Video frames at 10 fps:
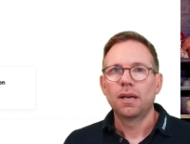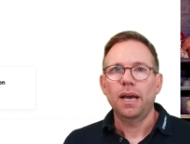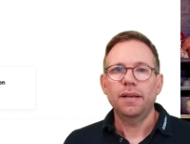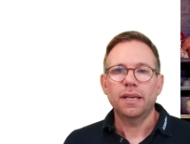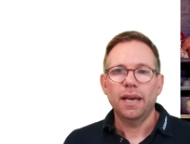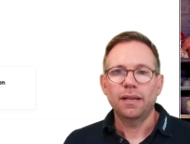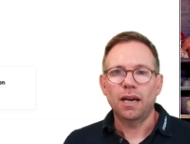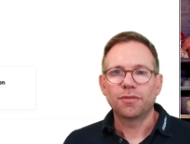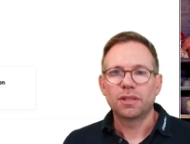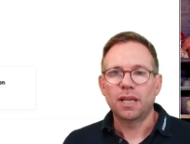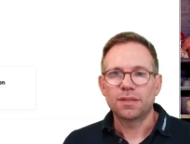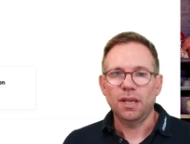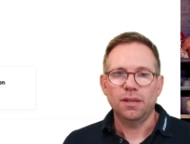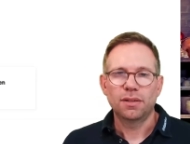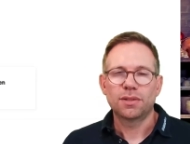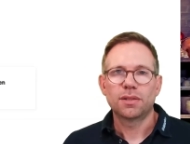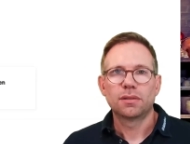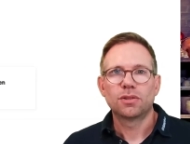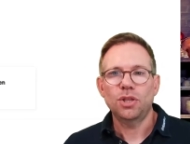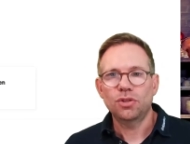And again, after 10 seconds,
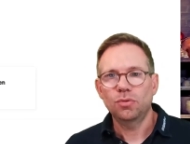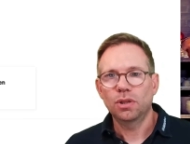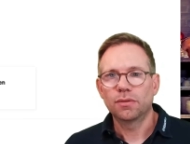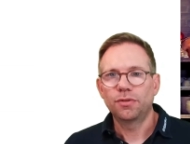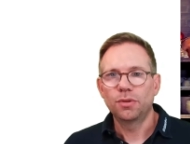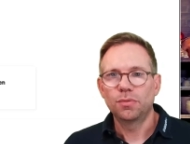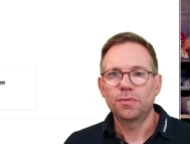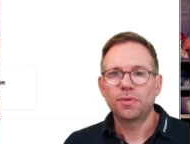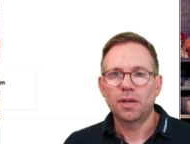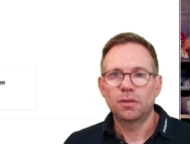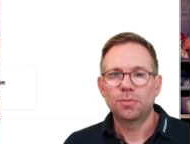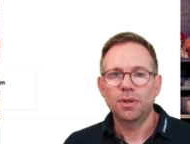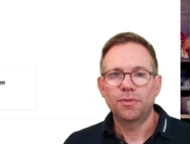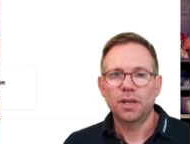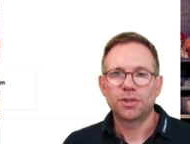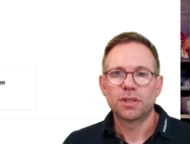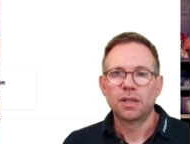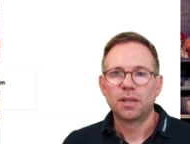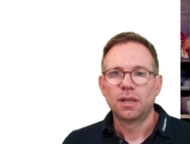just doing a few refreshes,